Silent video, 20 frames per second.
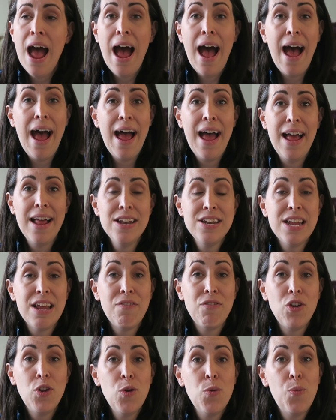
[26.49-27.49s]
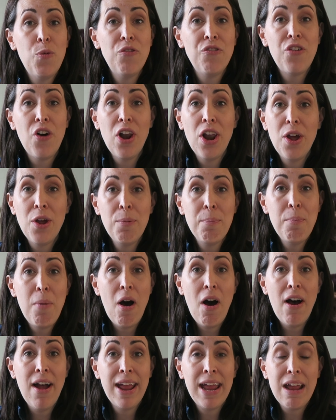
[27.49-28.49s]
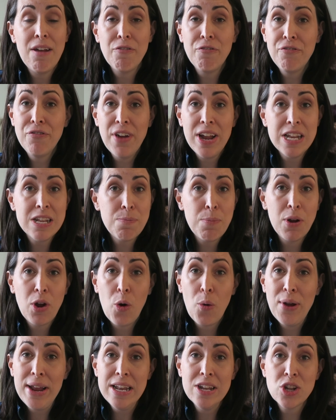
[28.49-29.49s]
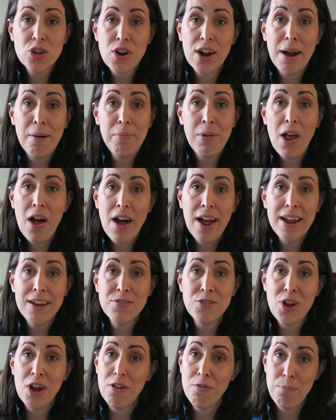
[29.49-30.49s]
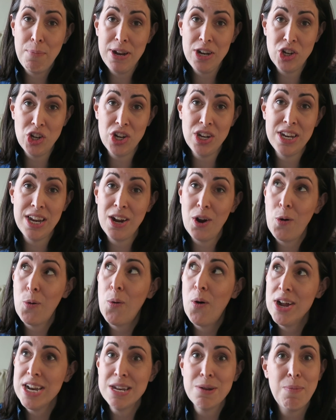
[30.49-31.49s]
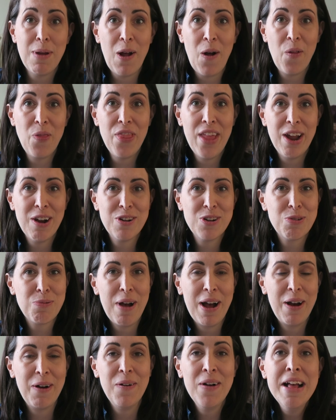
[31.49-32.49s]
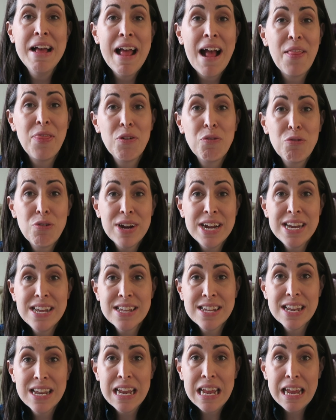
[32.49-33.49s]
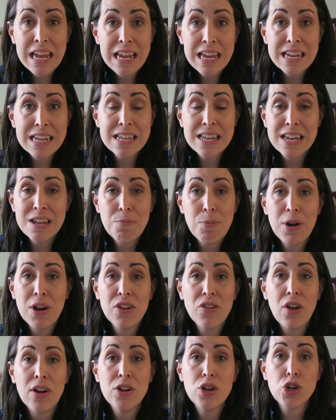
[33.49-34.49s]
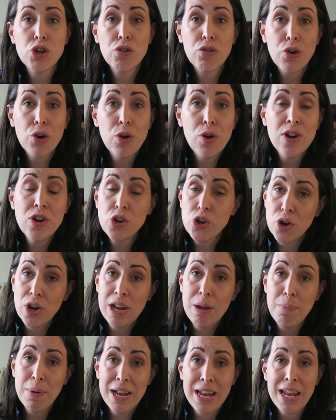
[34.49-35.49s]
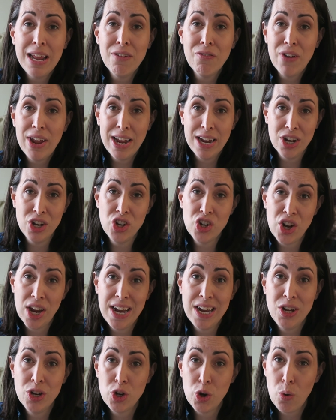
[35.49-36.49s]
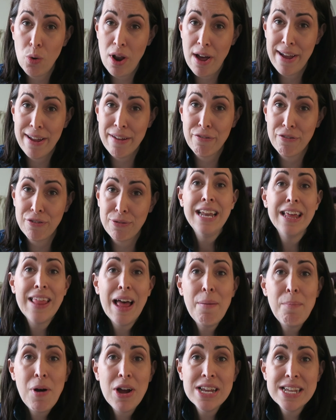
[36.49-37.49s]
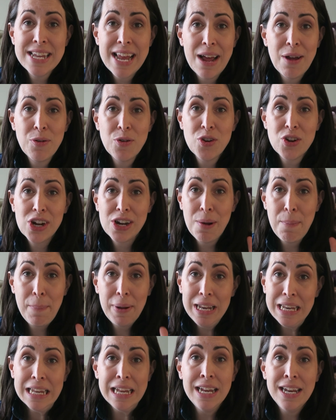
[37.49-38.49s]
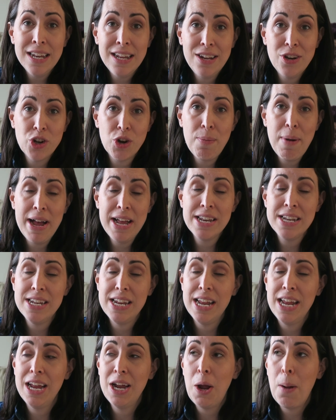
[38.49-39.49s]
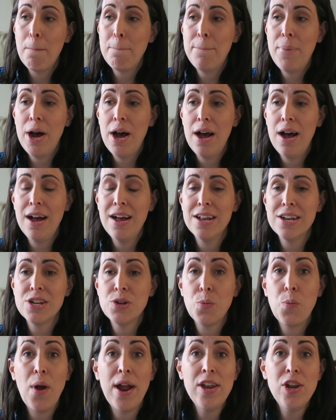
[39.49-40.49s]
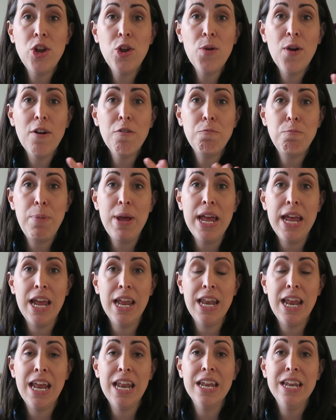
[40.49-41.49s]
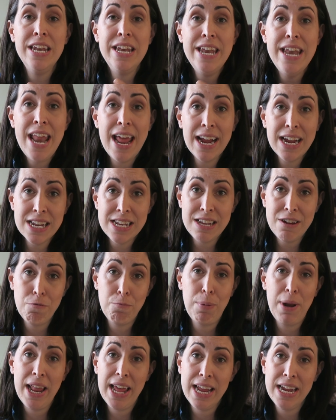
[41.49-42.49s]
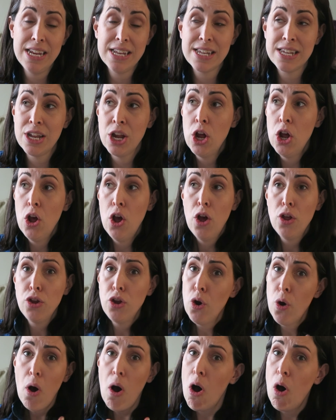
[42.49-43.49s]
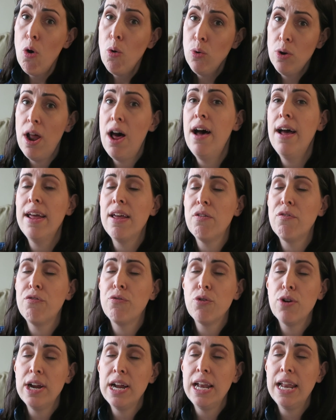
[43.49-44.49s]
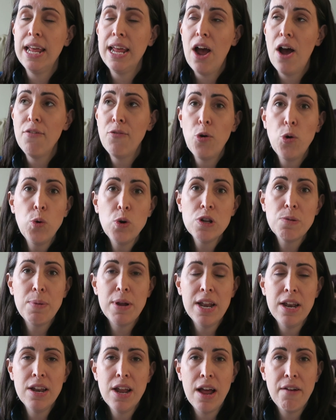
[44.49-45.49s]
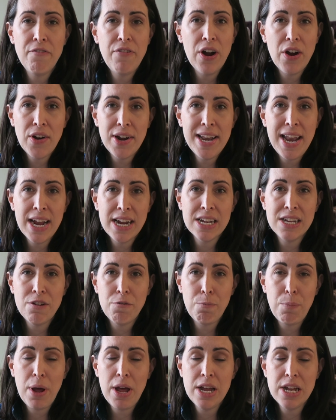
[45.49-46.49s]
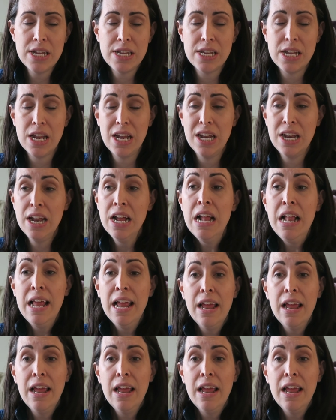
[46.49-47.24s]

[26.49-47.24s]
And if you follow my Facebook or Instagram lives, I've mentioned it quite a bit on there as well. And the reason is because I truly, truly believe it can change your life. Now that might sound completely dramatic, but when you have been in a negative place your whole life, really, I've always been a very negative person.